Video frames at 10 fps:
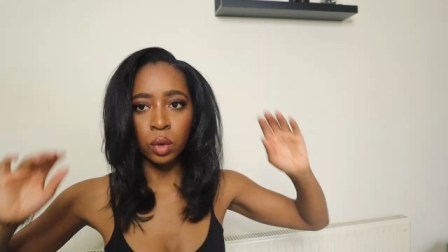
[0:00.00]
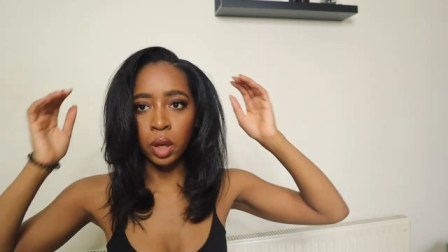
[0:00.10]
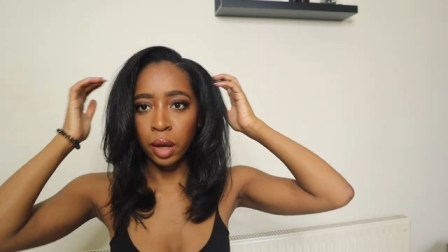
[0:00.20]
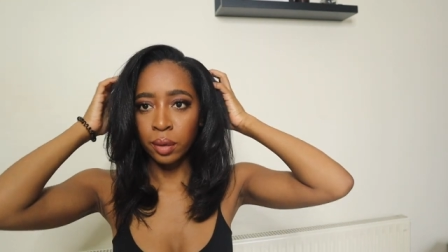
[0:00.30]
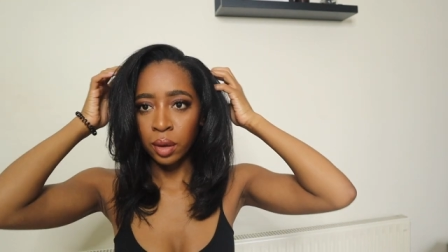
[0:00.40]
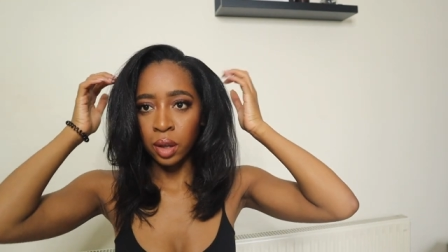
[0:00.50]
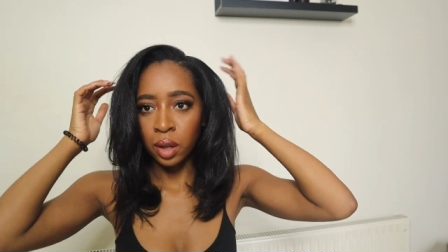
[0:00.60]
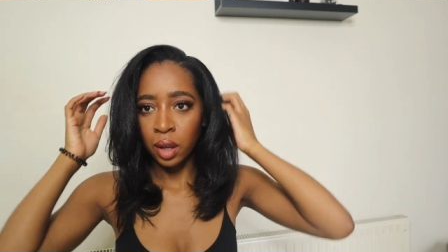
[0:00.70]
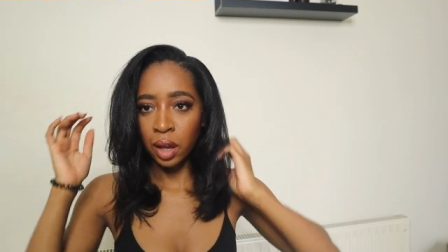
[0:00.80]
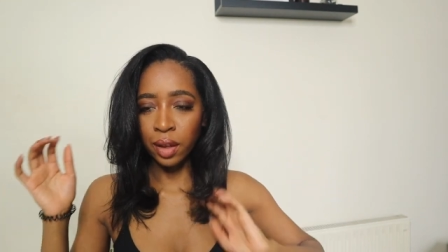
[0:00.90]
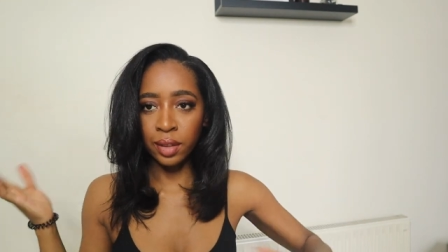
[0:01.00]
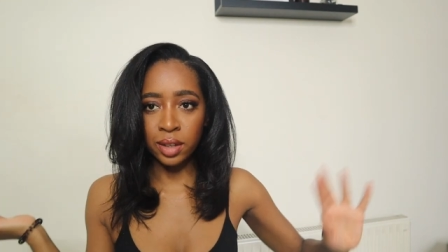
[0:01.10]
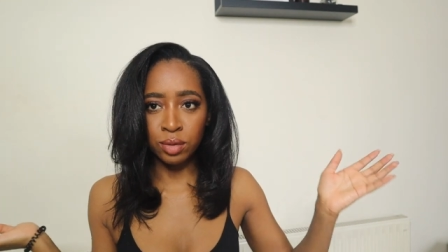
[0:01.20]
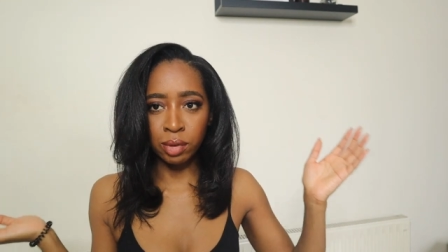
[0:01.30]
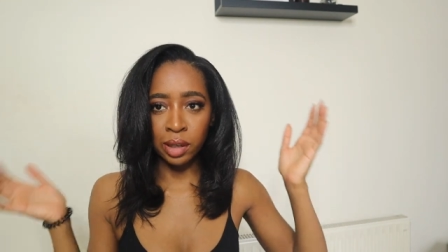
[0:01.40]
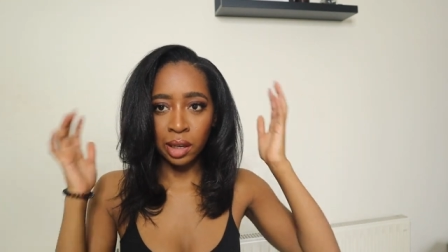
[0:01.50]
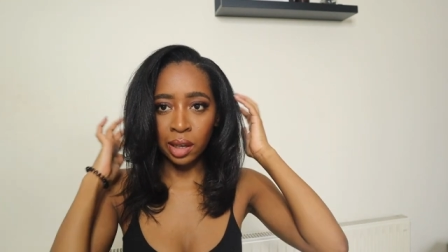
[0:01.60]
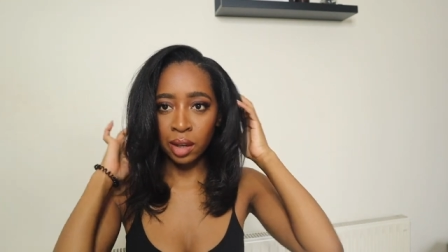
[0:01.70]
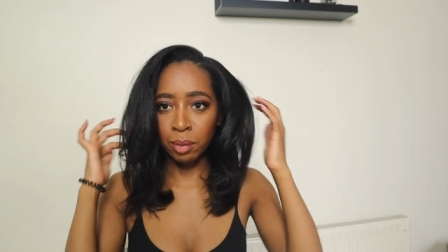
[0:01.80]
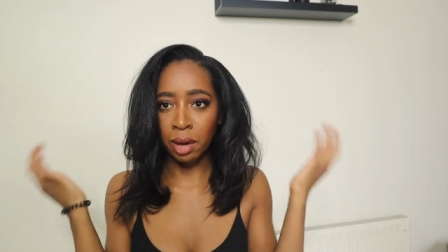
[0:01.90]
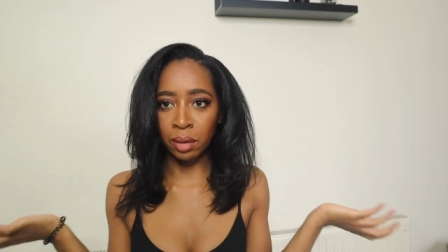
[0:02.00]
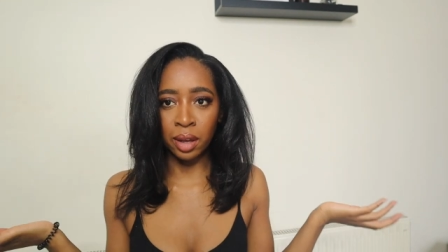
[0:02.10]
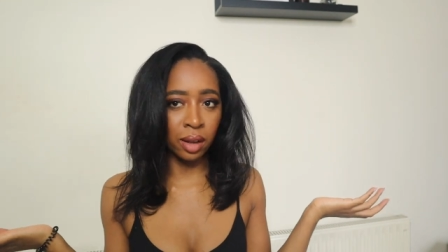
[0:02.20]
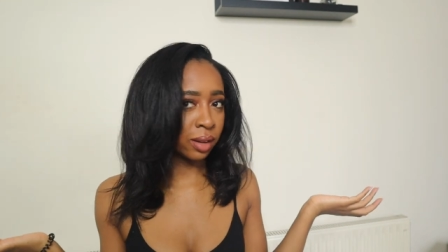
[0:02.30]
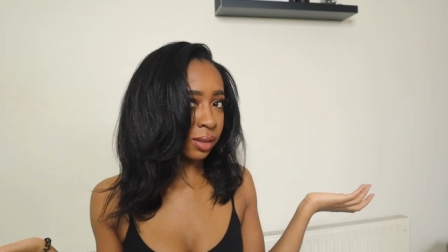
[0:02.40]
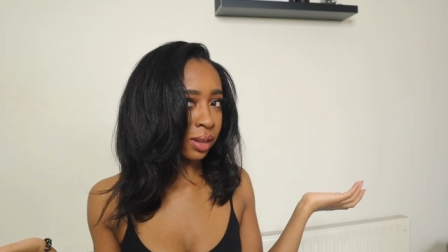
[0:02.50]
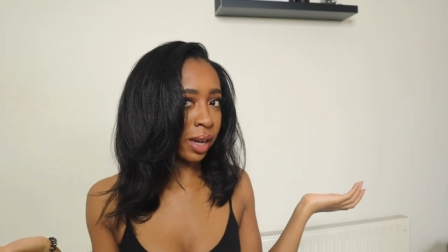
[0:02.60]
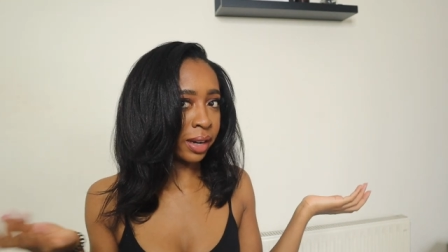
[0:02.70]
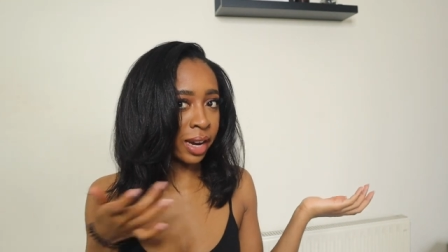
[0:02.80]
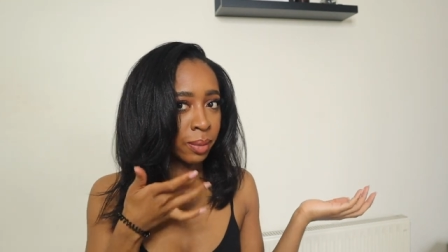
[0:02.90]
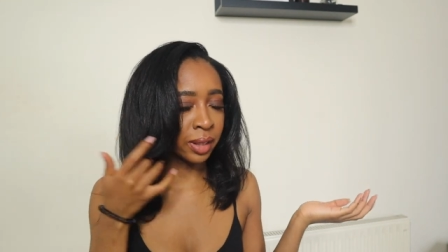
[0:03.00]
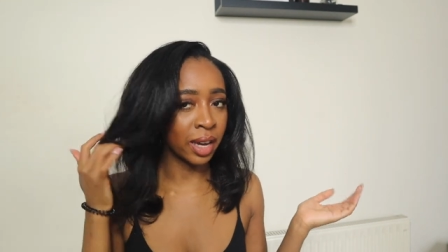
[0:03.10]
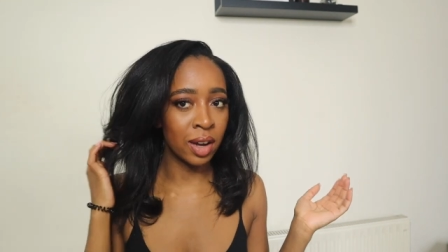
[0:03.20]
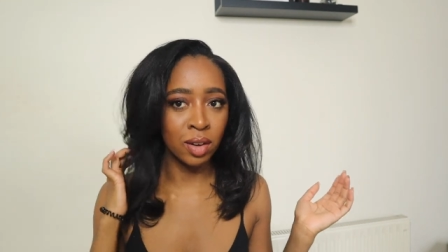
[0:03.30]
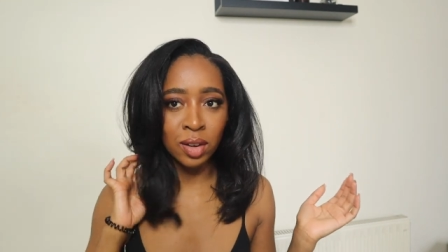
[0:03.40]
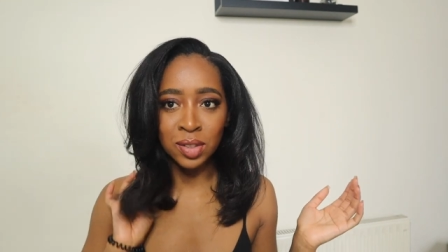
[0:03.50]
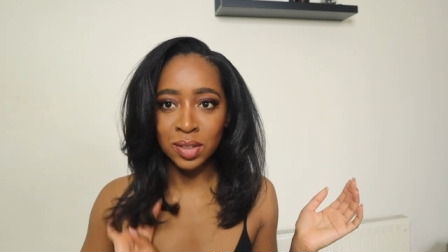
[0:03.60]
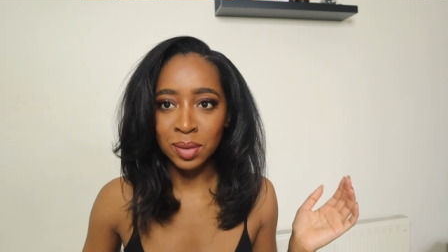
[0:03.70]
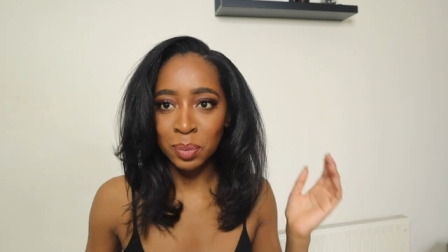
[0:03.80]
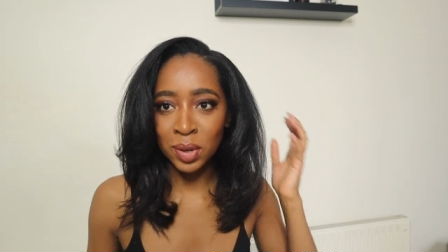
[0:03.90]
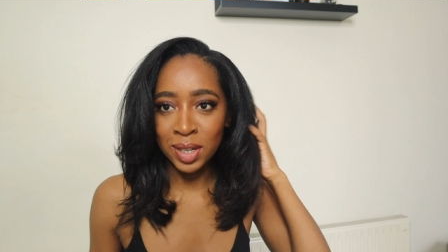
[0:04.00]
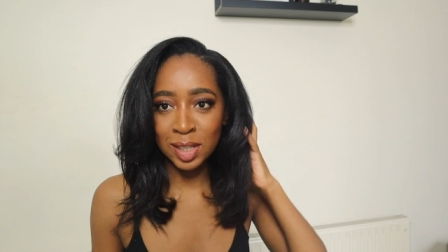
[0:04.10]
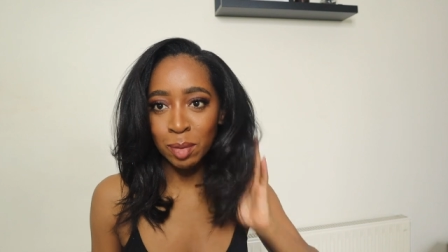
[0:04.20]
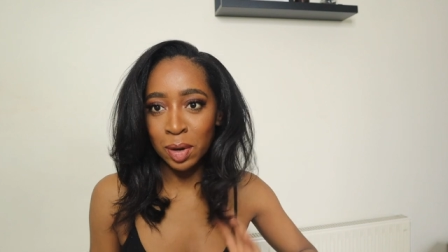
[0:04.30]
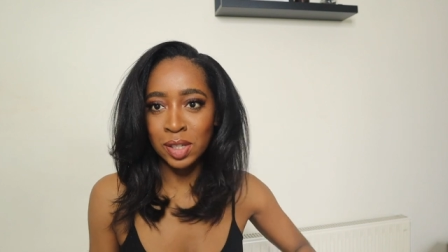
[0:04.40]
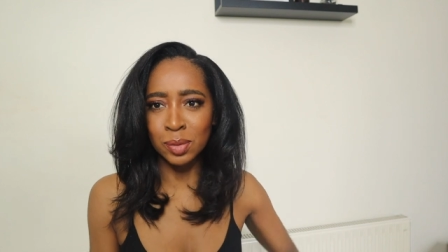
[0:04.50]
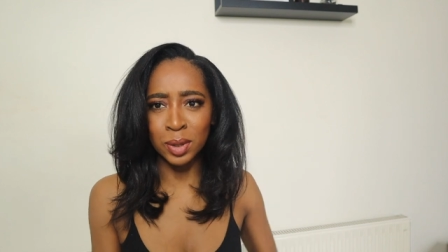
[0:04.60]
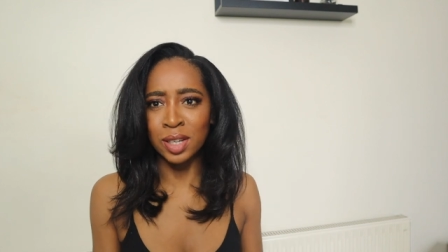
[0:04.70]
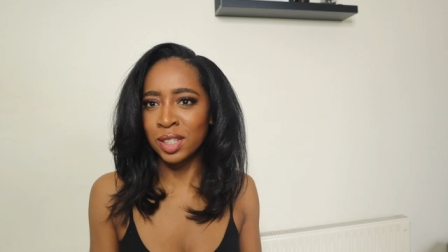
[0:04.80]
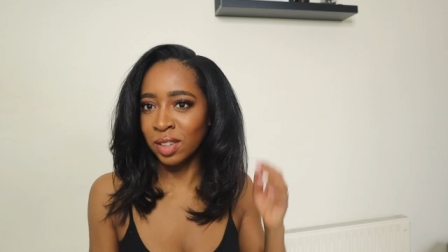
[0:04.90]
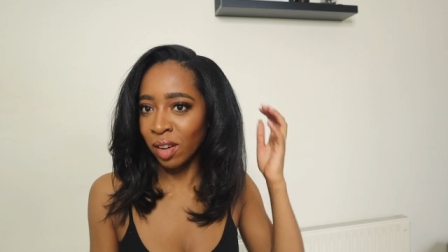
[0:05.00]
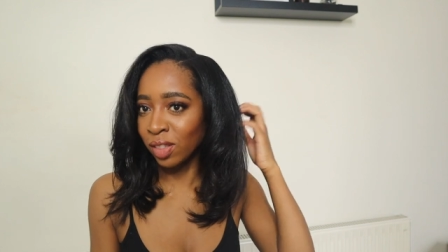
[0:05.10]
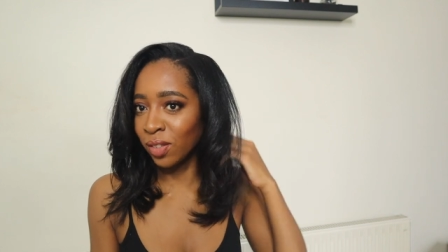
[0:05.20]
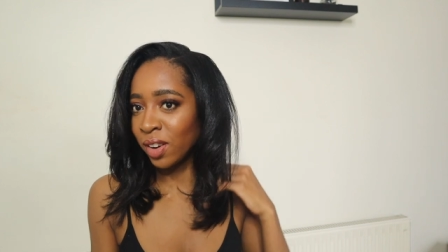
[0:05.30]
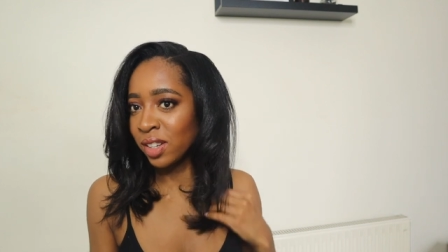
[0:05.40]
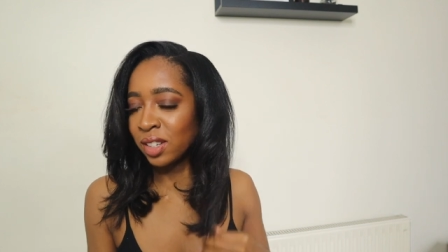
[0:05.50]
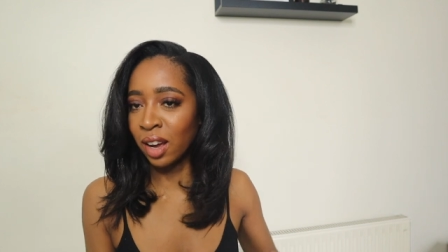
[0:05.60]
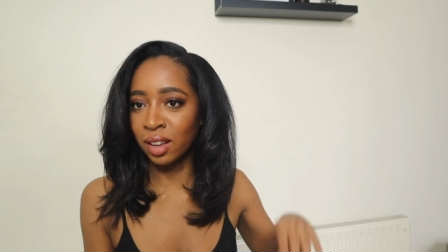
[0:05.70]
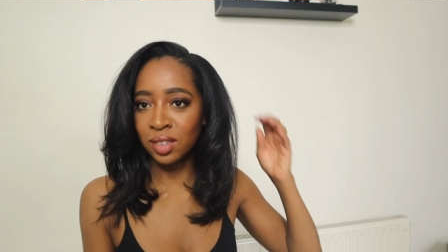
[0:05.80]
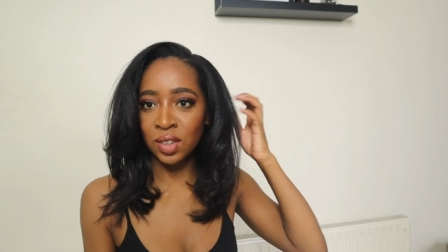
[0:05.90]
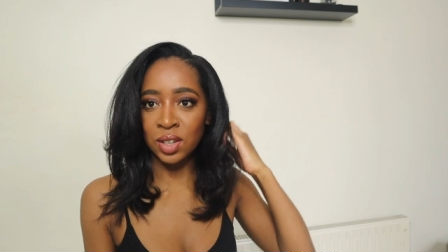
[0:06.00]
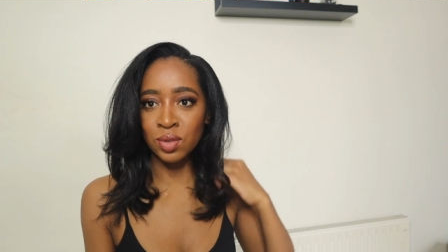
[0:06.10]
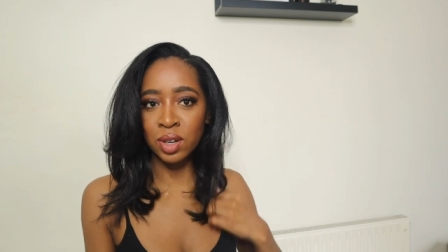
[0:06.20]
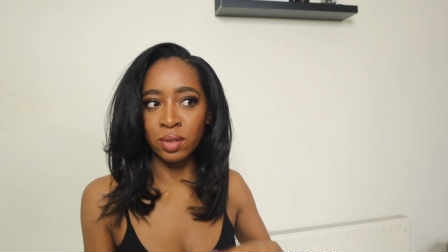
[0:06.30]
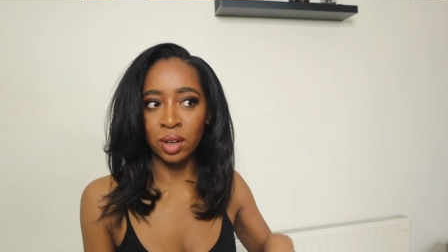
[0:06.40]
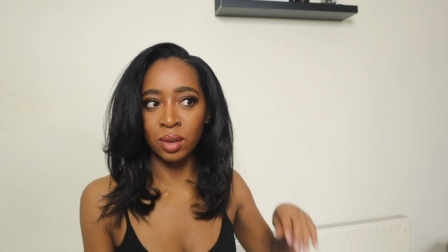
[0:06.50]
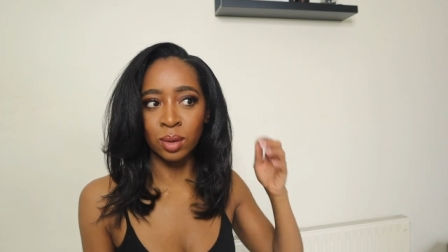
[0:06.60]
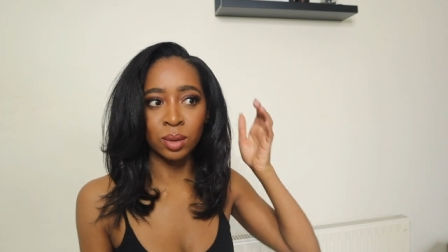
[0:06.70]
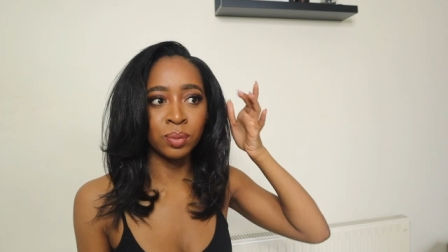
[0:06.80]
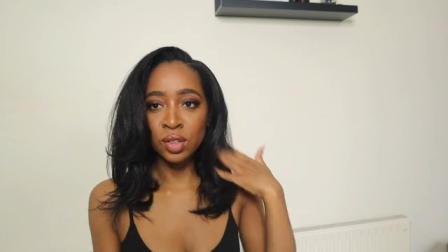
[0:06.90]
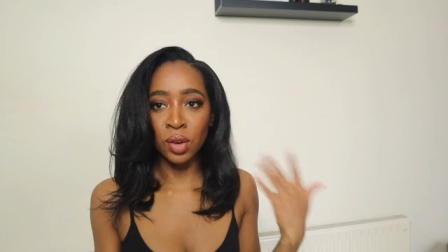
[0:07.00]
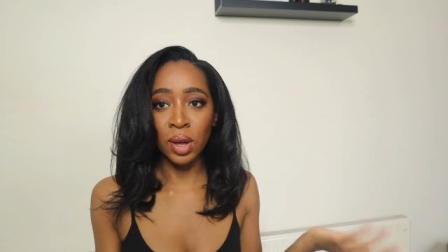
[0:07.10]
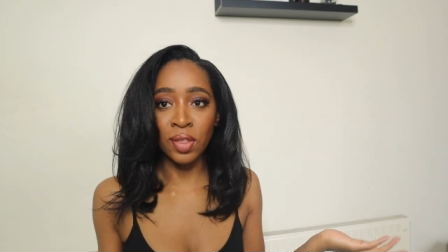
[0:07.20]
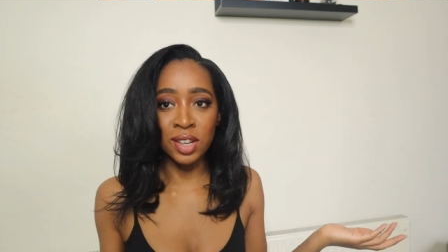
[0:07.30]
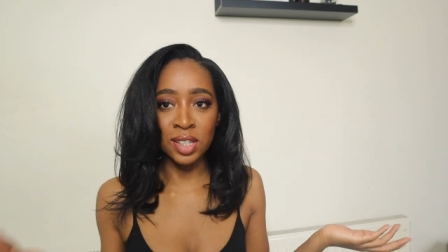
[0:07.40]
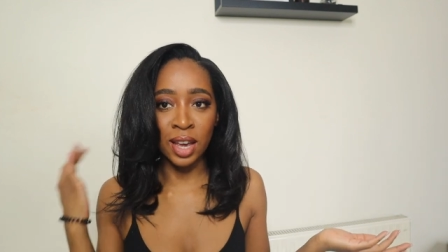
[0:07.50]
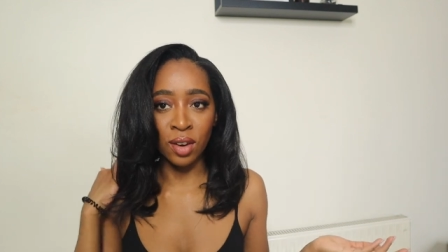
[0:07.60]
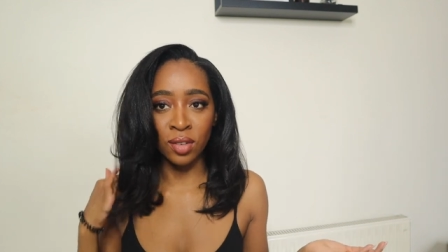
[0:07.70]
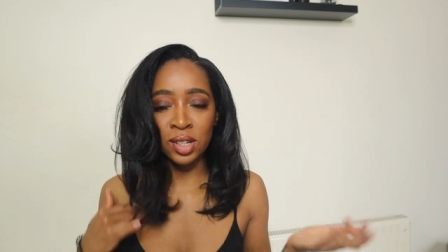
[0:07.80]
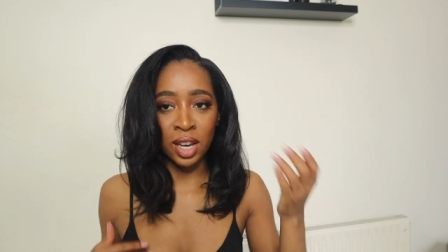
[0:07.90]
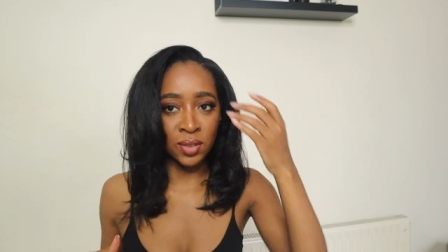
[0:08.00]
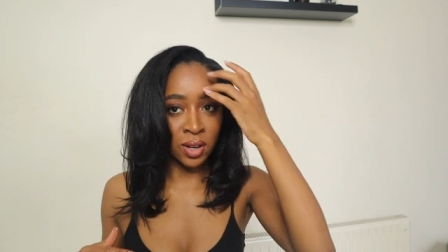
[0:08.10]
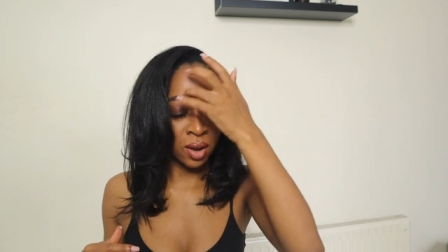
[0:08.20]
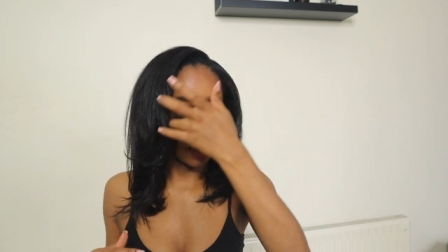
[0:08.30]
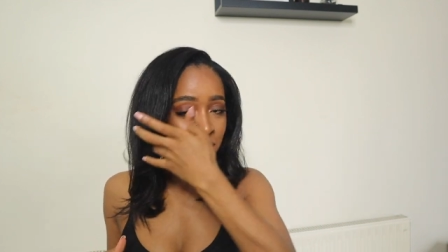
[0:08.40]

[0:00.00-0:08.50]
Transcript: Okay. And that's really about it. And now my hair looks pretty similar to what it did like the first day. So that's really, really cool. So yeah, that's the end of today's video.